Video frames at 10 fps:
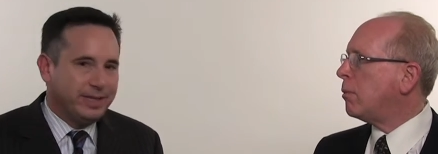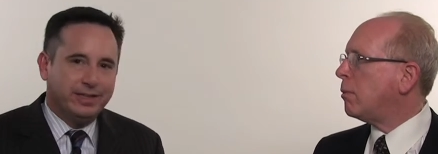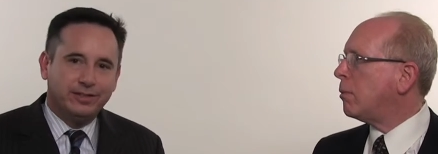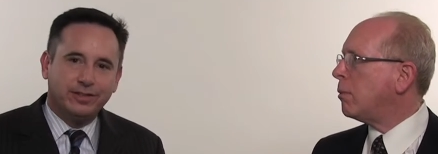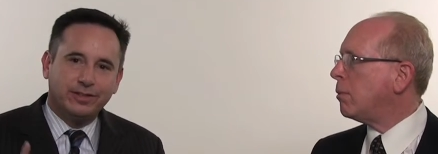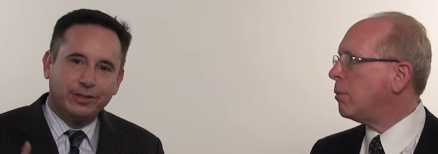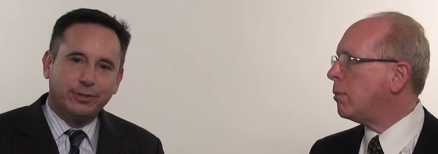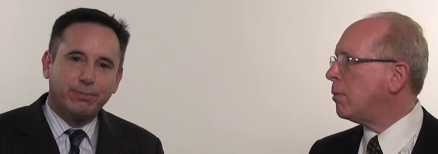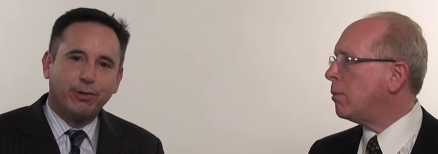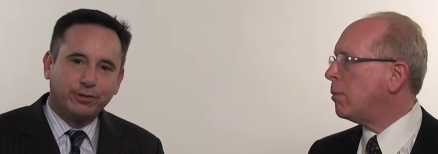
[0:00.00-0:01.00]
Speaker 1: I mean, this is such
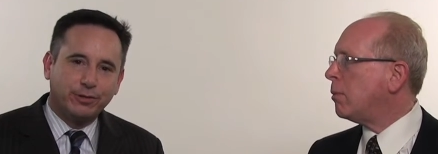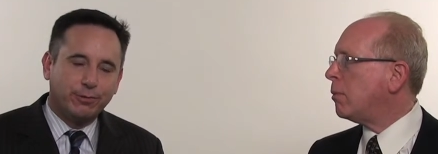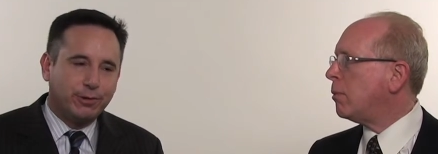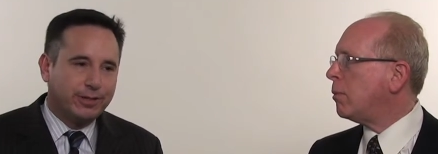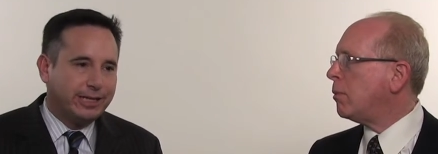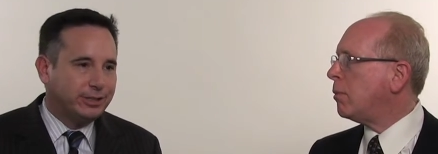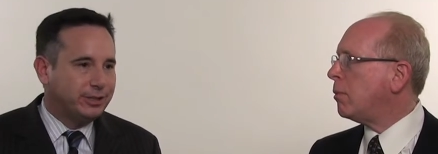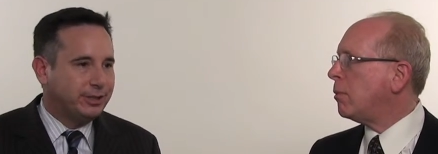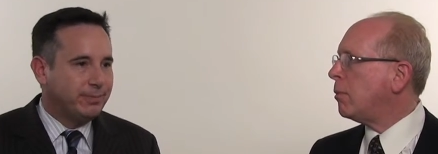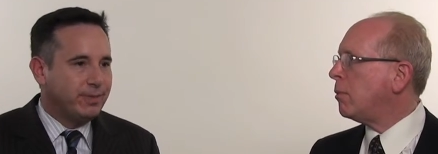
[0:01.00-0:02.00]
a personal
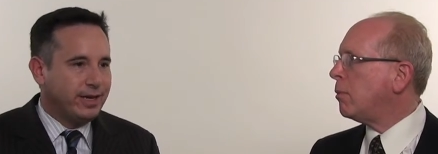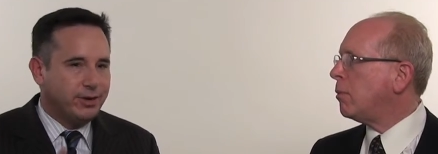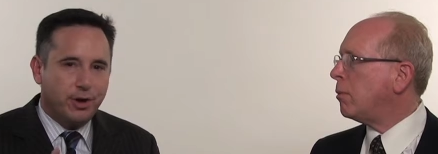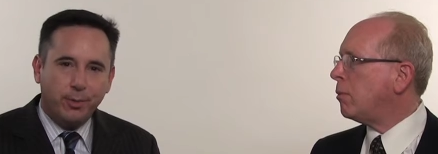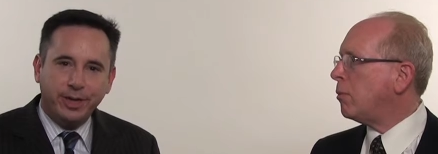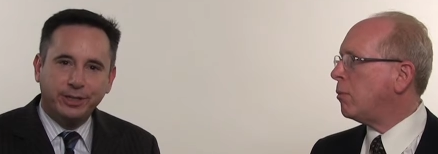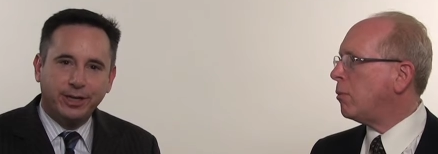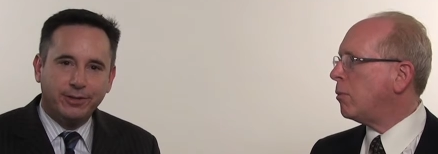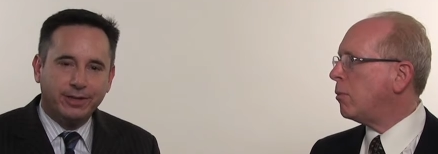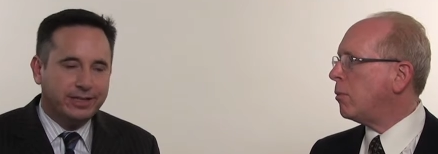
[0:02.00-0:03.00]
relationship. They know each
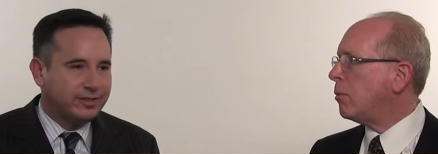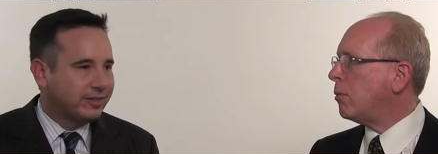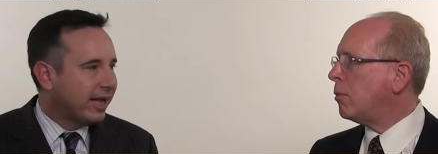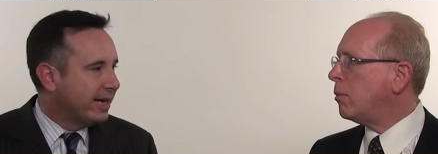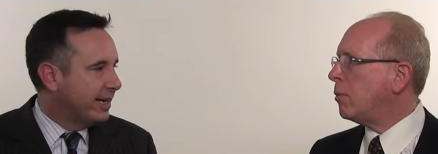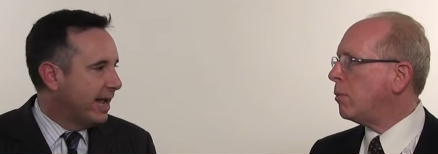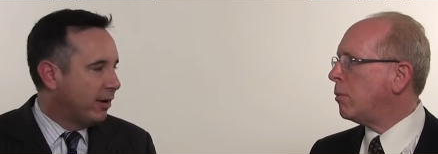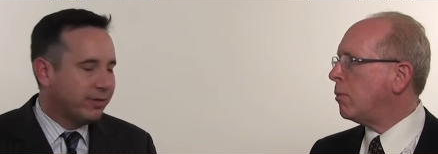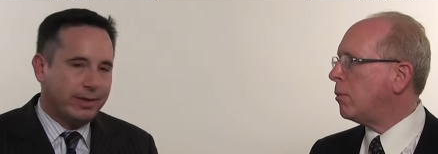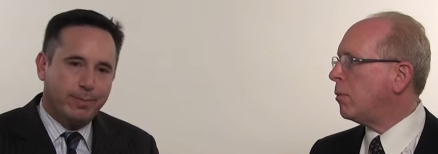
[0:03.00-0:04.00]
other inside and
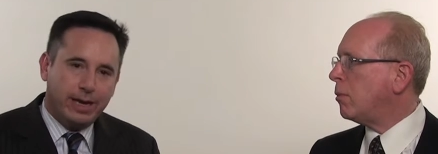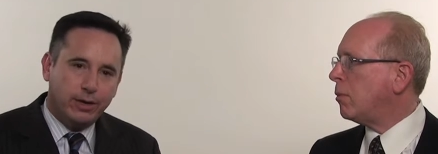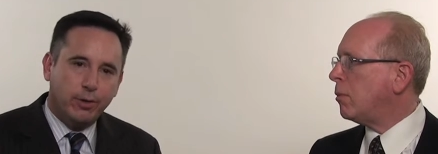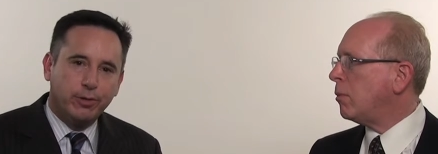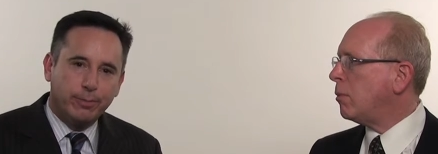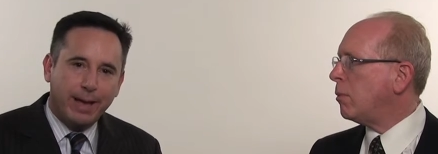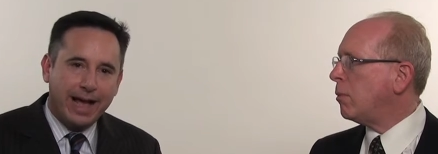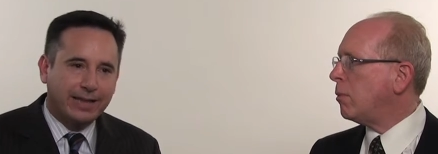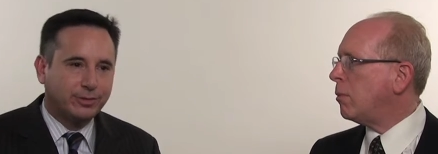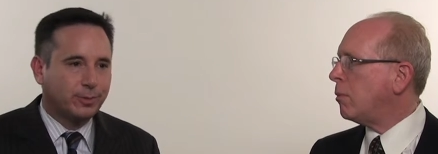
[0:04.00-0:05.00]
out. They may know their
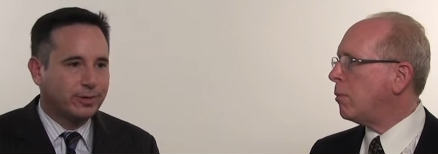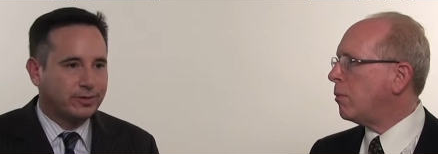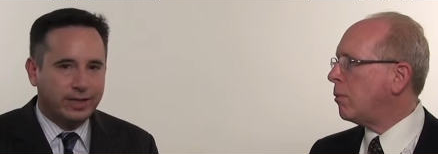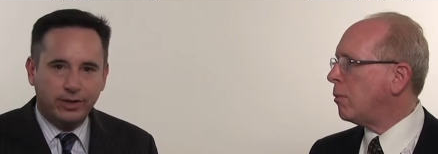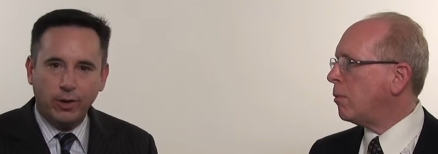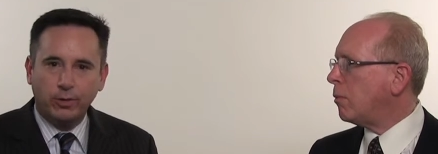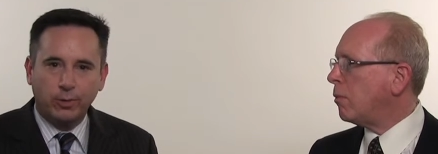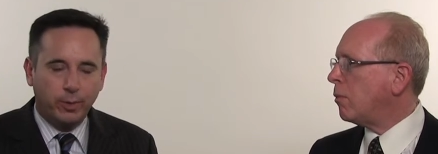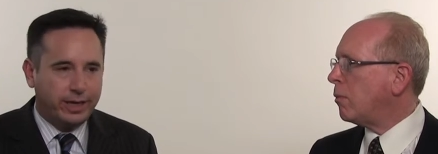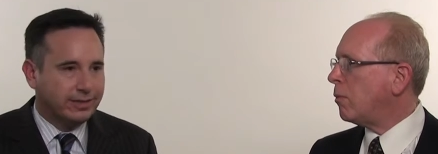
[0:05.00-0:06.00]
passwords, they know
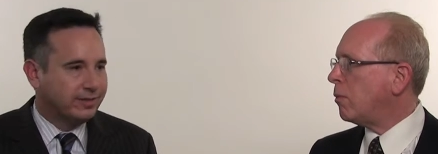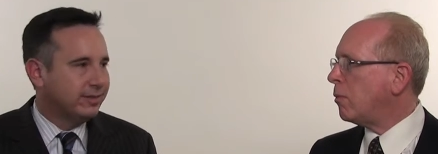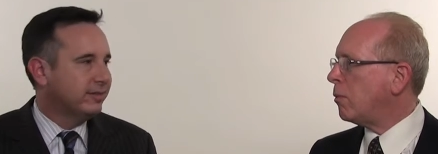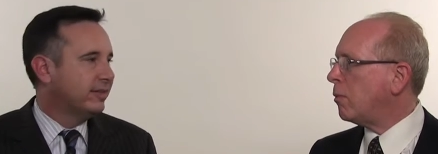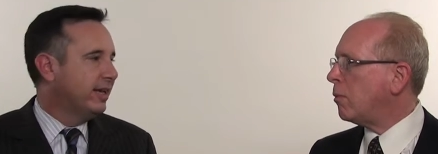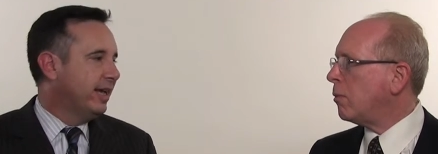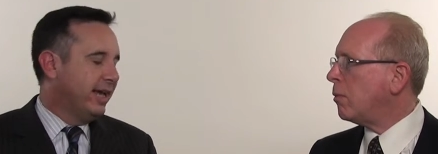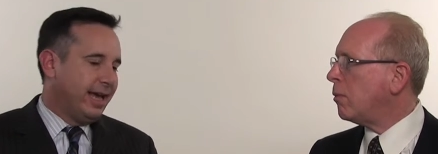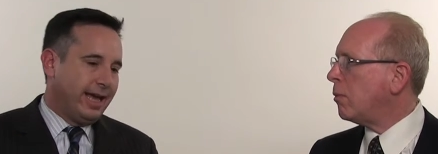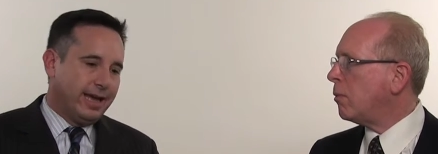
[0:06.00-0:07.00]
their weaknesses.
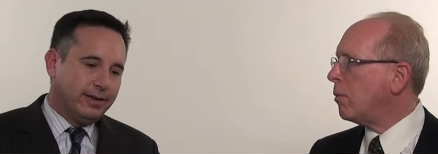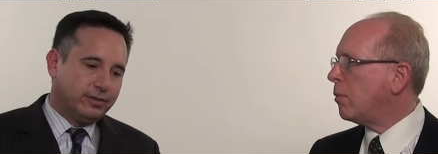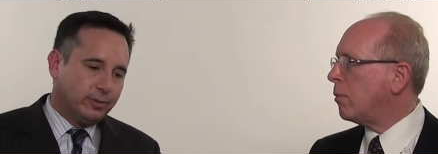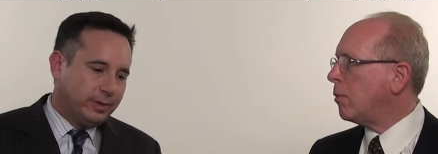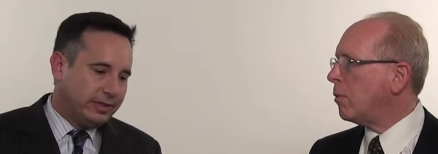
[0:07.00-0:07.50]
And so